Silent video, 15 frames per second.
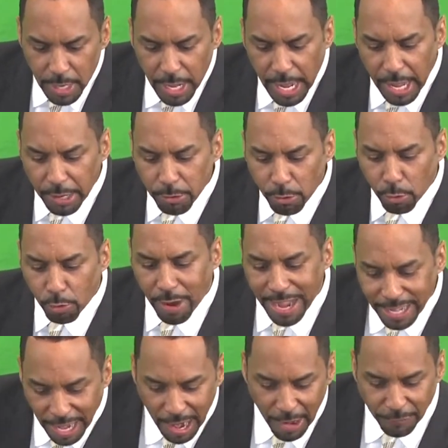And
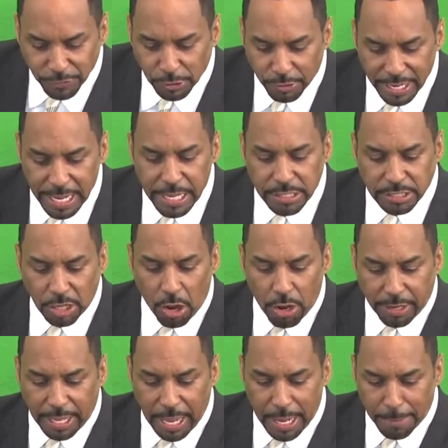right after Esau
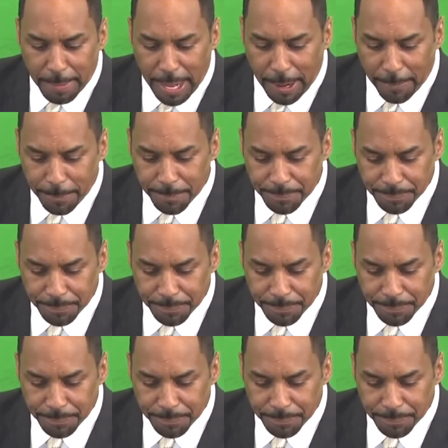came out,